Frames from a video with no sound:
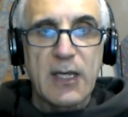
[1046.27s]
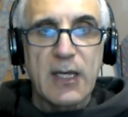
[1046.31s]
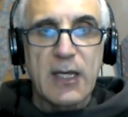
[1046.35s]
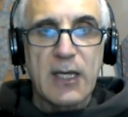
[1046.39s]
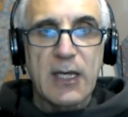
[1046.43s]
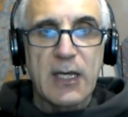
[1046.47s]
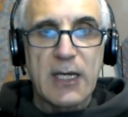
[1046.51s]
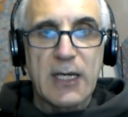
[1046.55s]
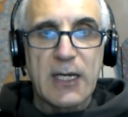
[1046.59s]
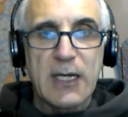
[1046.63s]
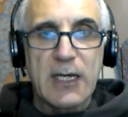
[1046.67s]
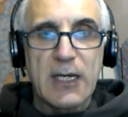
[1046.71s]

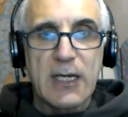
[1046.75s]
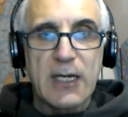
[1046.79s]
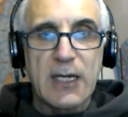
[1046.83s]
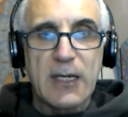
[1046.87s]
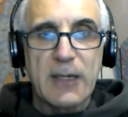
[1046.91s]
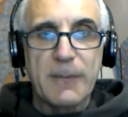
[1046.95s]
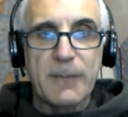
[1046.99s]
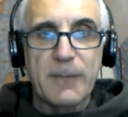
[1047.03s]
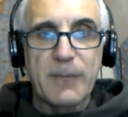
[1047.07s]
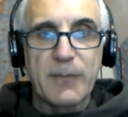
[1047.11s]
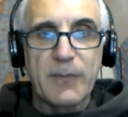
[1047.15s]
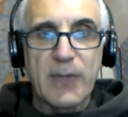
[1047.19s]

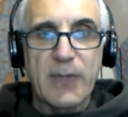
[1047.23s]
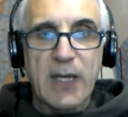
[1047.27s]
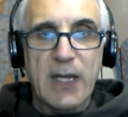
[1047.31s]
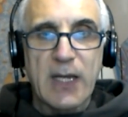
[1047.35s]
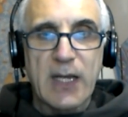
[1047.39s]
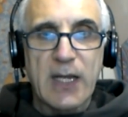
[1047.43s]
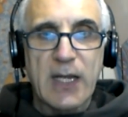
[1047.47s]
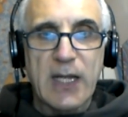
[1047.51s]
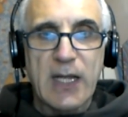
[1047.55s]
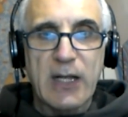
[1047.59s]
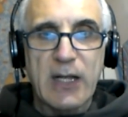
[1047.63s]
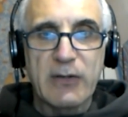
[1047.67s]

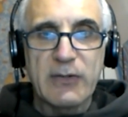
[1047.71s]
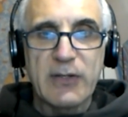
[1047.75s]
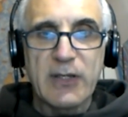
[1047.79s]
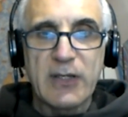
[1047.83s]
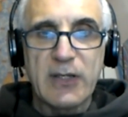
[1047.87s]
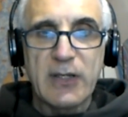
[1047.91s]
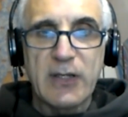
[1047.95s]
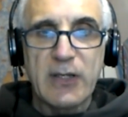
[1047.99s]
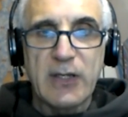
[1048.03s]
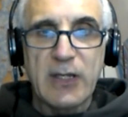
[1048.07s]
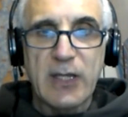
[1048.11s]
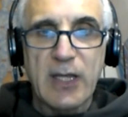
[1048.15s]
How did
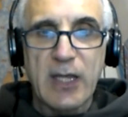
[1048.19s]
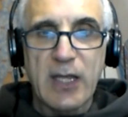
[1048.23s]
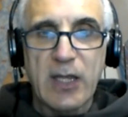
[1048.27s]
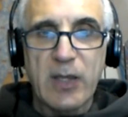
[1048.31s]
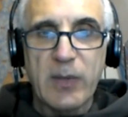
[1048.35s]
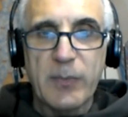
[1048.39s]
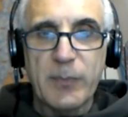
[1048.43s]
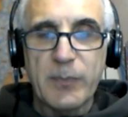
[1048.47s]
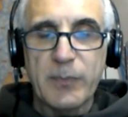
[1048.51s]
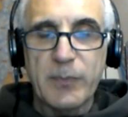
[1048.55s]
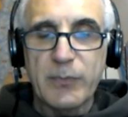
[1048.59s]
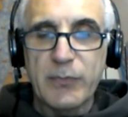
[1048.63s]
he
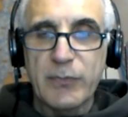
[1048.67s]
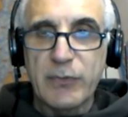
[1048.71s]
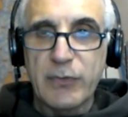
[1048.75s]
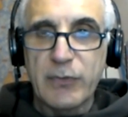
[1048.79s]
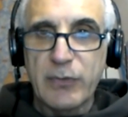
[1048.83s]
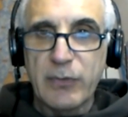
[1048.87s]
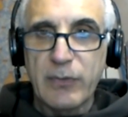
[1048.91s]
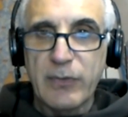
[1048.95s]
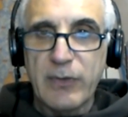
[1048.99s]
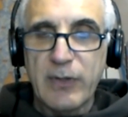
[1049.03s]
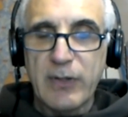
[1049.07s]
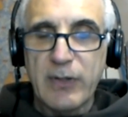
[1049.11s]
help
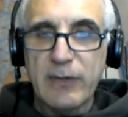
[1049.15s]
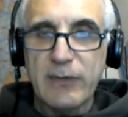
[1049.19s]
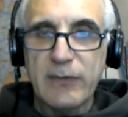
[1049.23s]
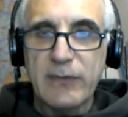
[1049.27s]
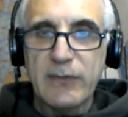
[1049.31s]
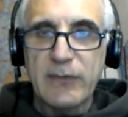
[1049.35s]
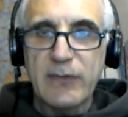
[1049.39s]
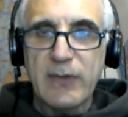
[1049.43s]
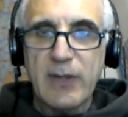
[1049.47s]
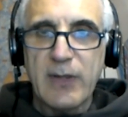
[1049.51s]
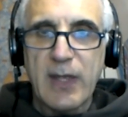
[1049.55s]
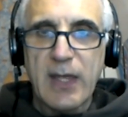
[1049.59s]
do
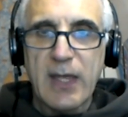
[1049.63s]
this?